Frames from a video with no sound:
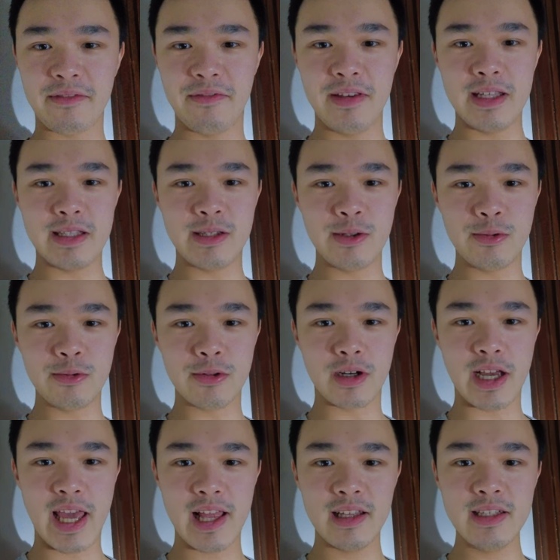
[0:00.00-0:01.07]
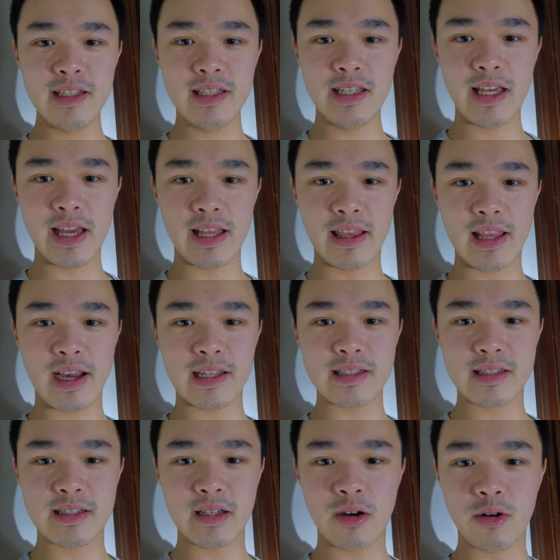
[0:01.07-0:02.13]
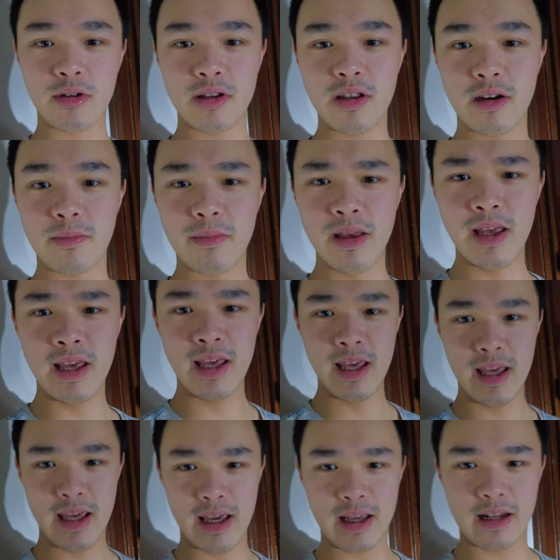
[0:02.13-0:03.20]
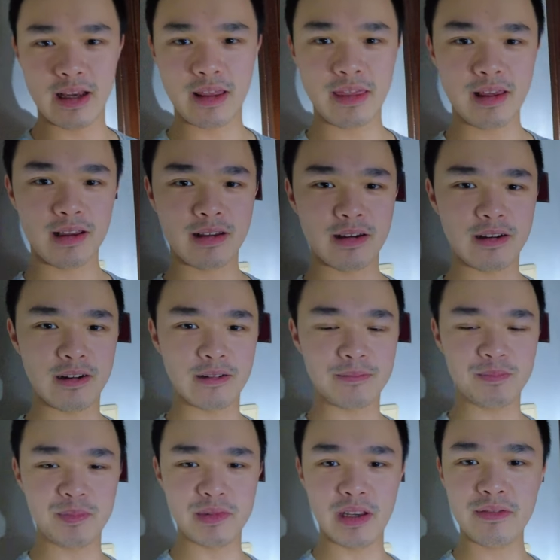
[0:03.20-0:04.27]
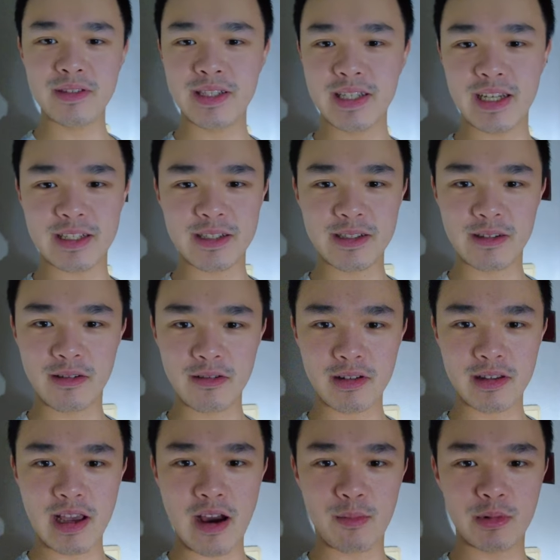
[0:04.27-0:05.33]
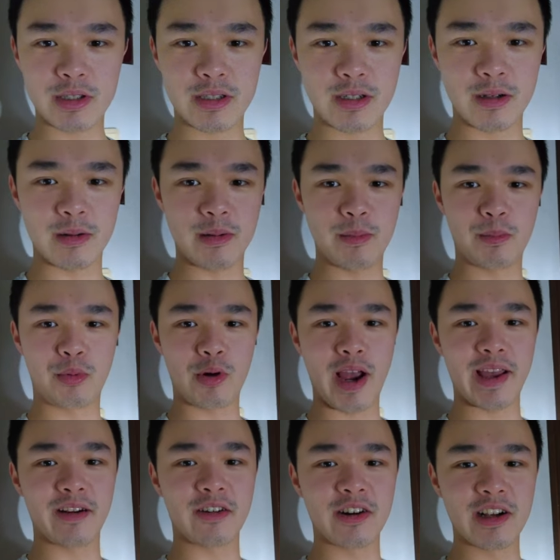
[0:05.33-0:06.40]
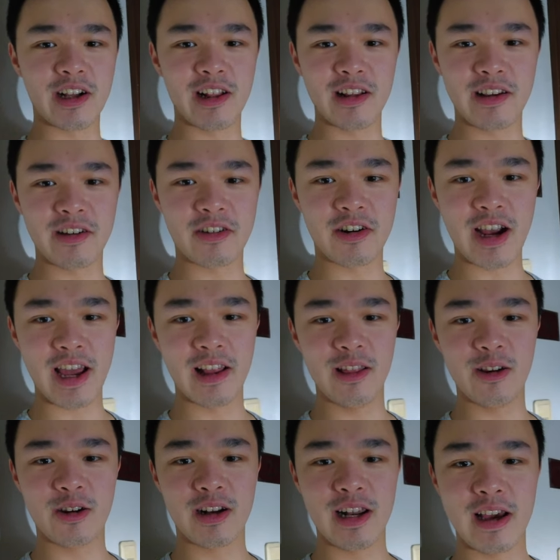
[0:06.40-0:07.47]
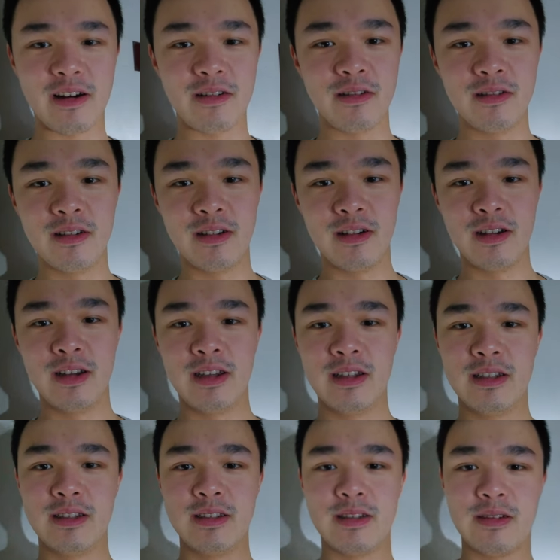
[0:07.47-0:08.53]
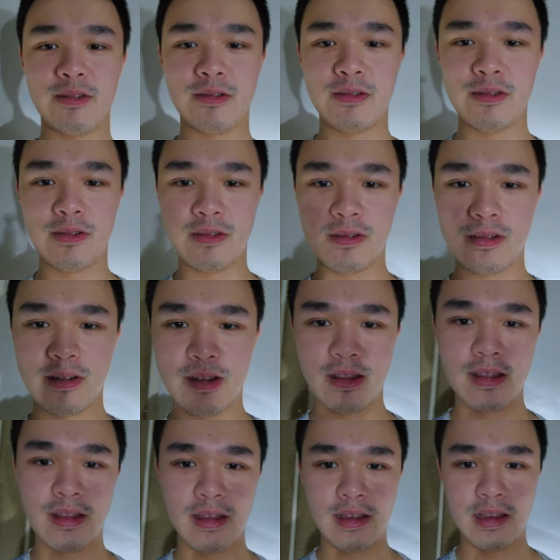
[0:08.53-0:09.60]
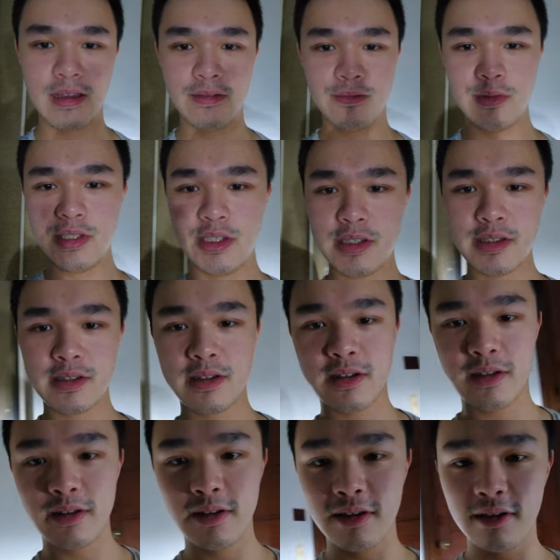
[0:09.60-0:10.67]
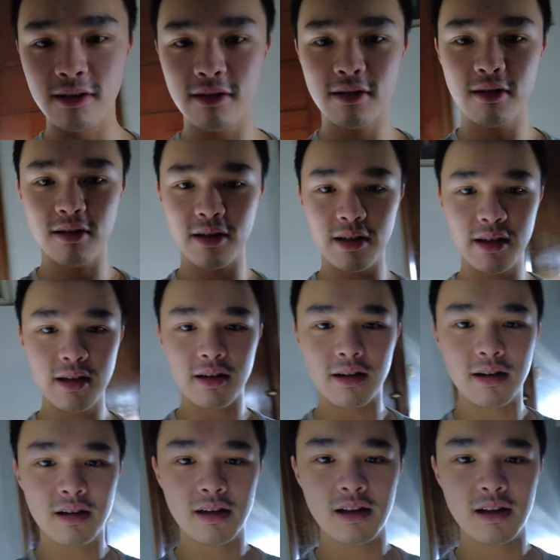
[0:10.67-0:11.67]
V2 LED headlights hooked up. And I think enough said, just look at how much brighter and clearer I look now. So if we just look on here,